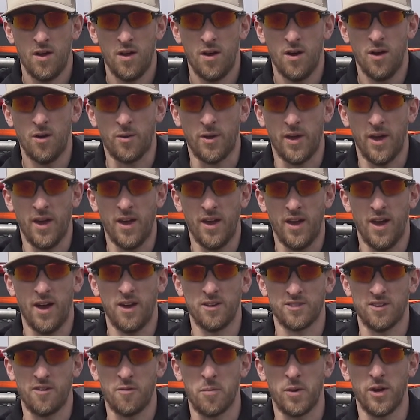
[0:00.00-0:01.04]
Okay,
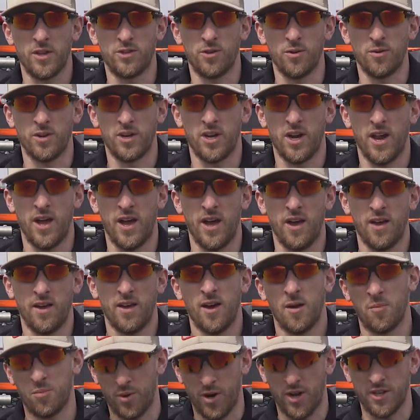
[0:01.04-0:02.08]
how's everybody doing today?
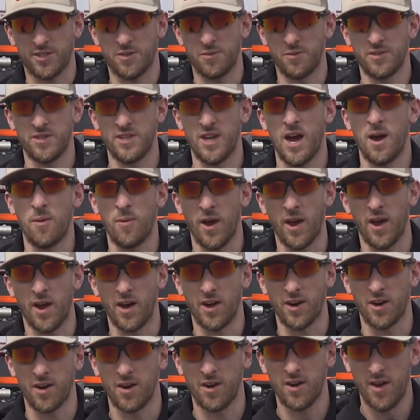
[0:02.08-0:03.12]
I'm Preston with DIY
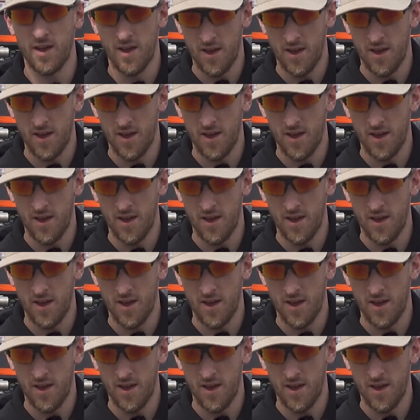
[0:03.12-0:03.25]
Hunter,